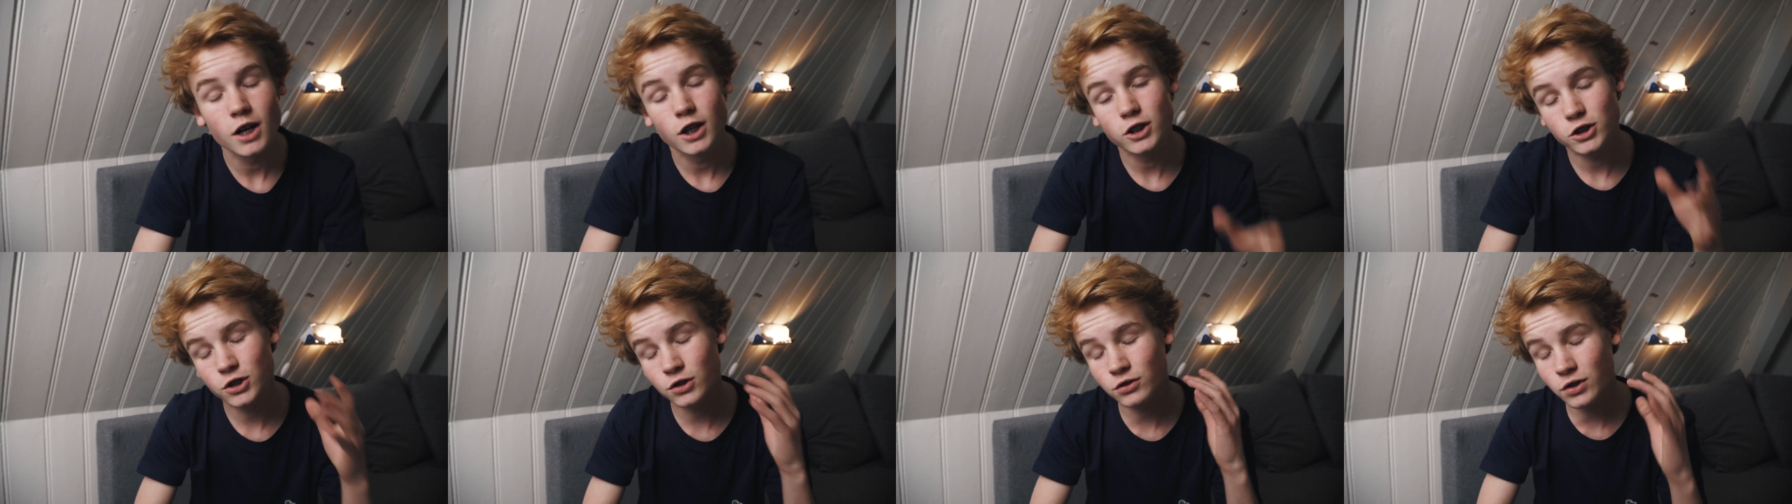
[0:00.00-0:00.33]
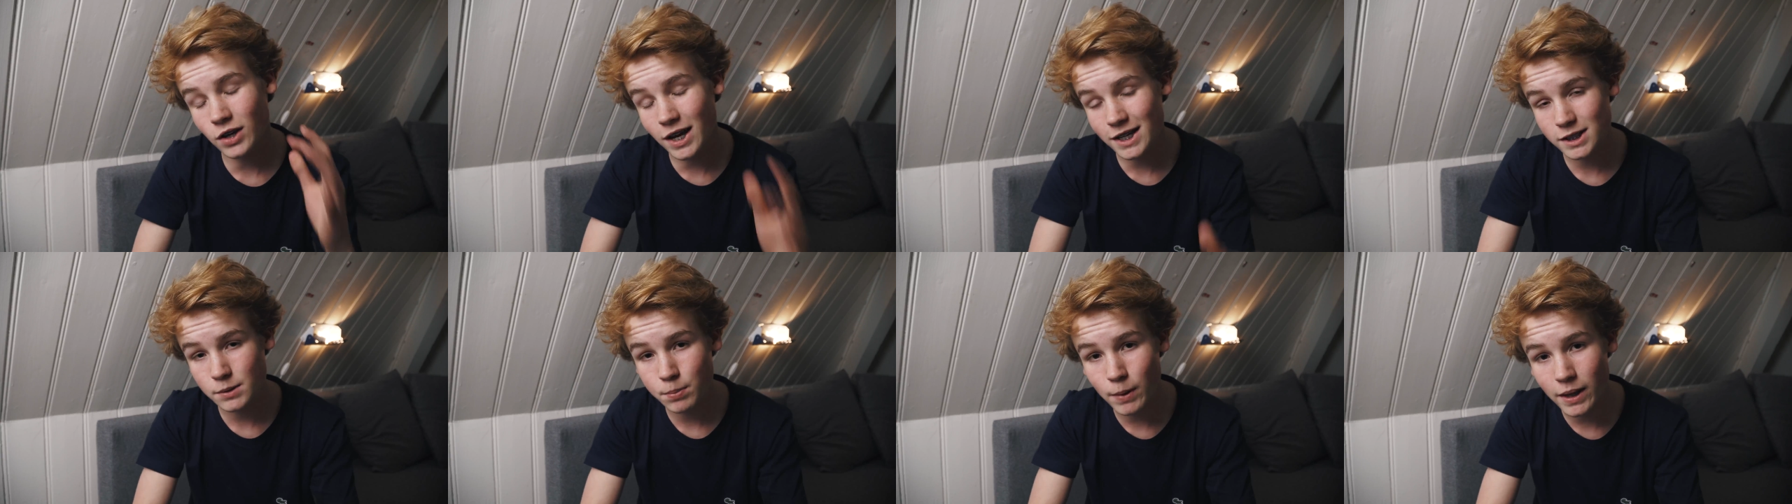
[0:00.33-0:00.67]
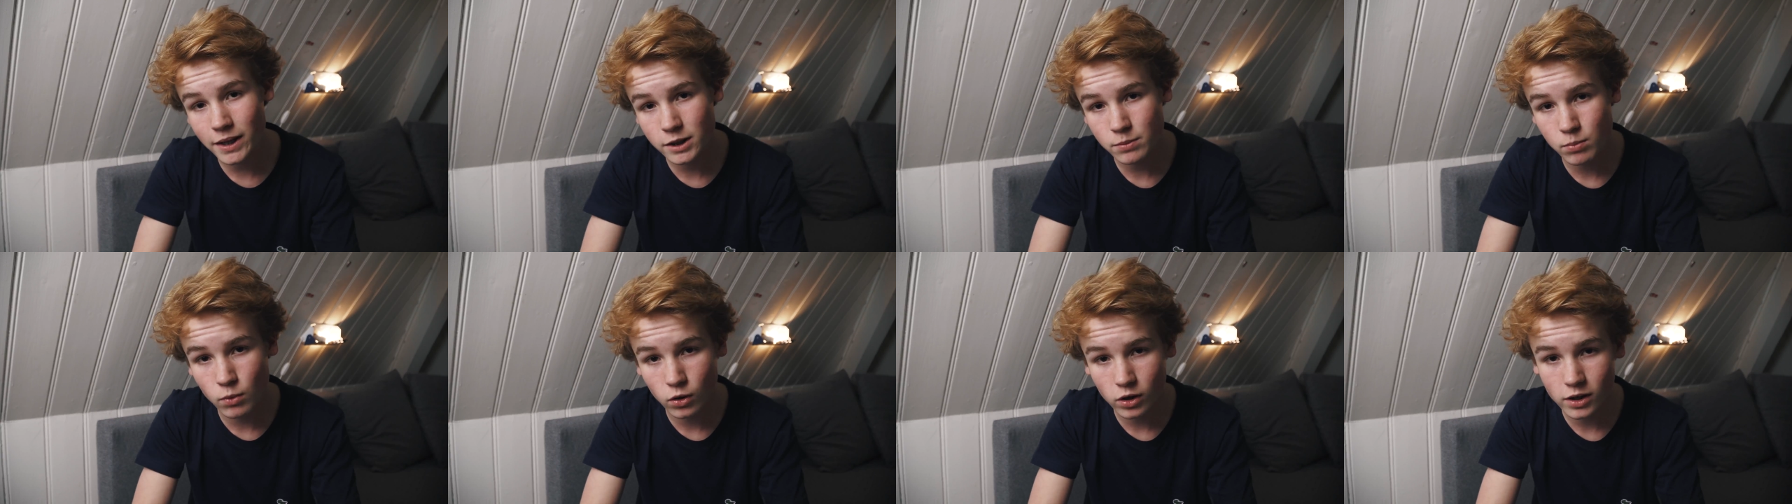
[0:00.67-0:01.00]
So to explain
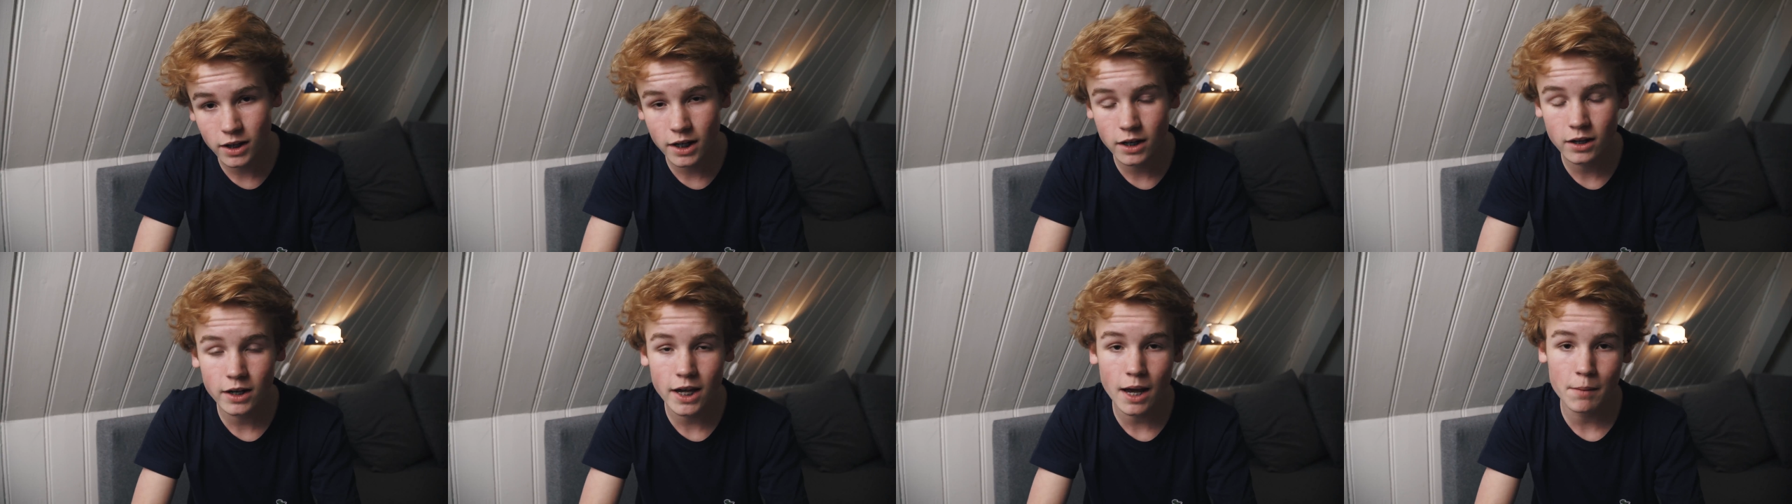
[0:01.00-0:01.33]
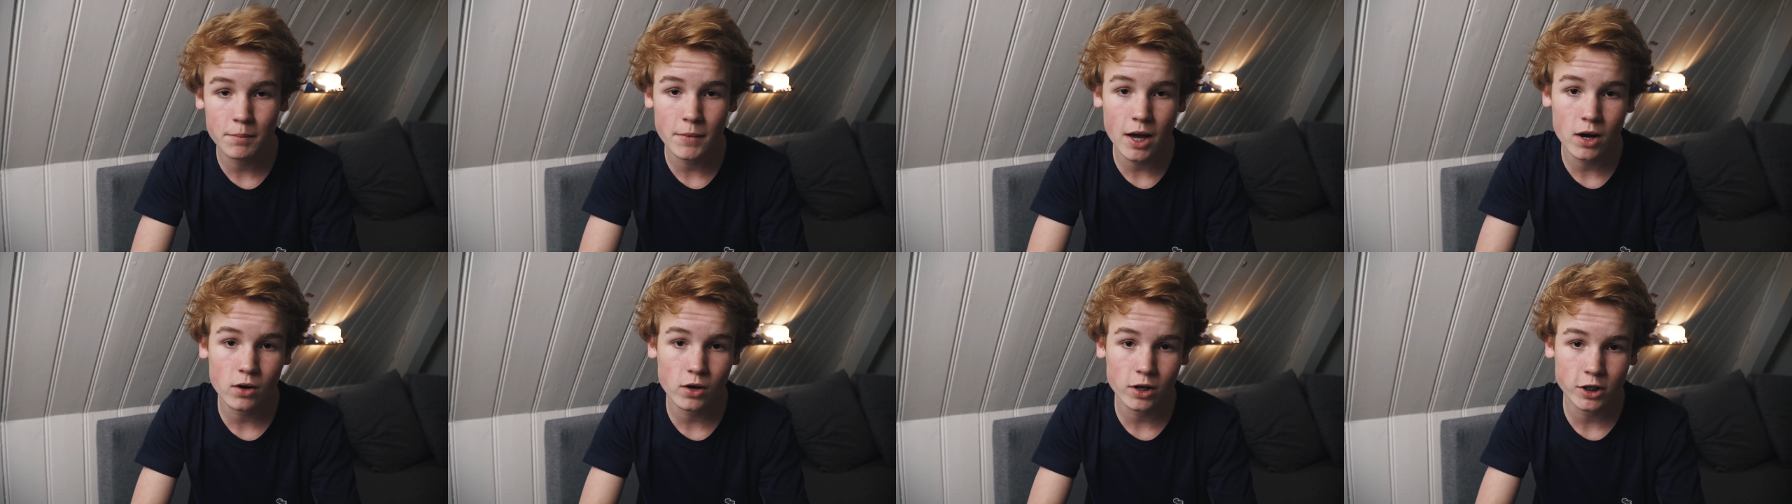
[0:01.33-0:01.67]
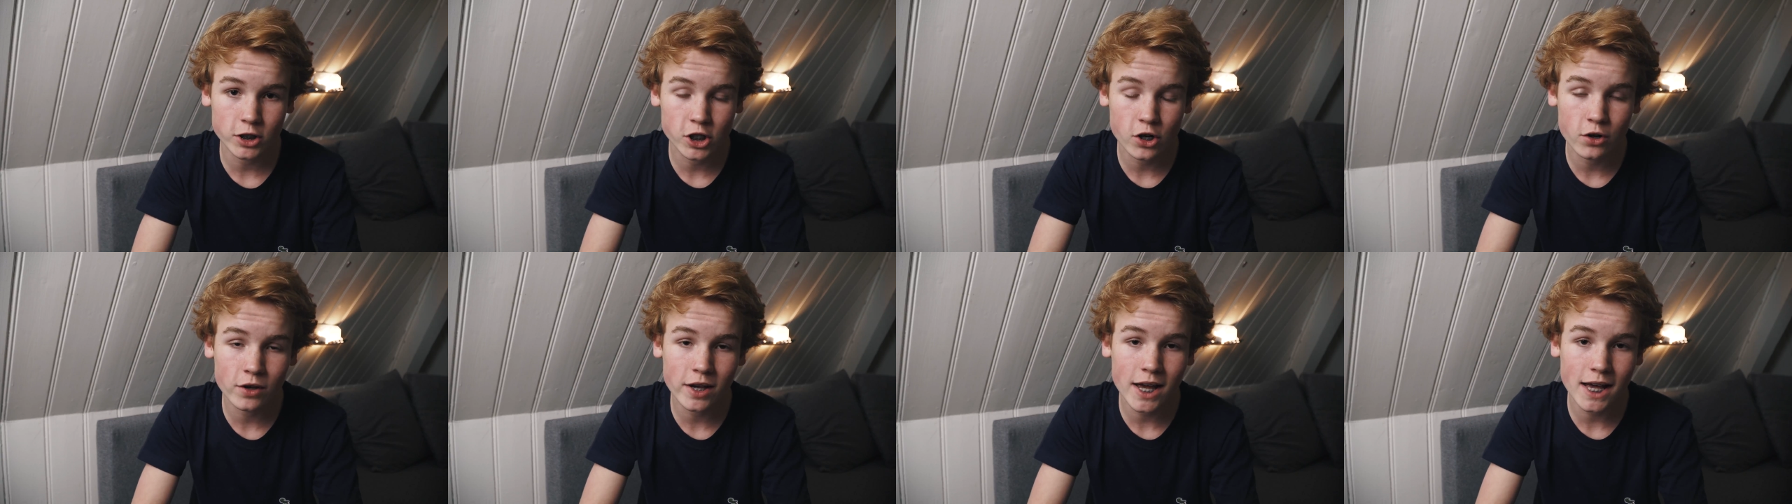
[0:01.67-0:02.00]
this more clearly, I'm now going
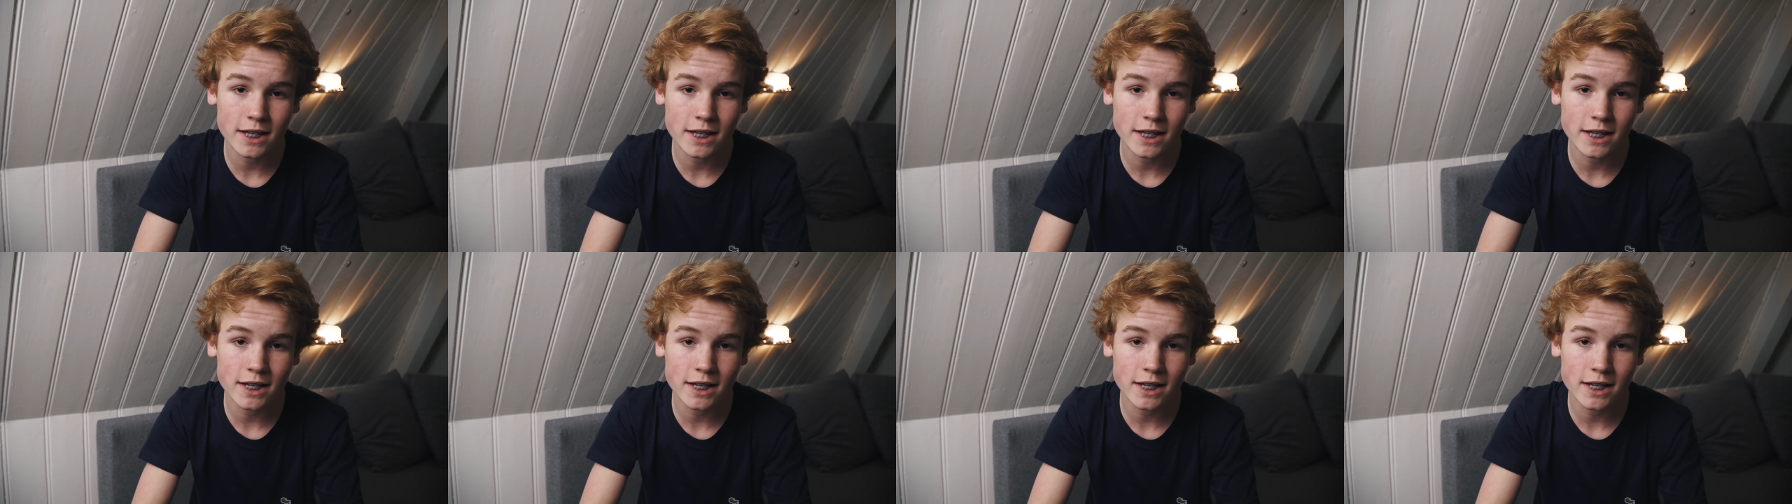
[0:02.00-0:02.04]
to show you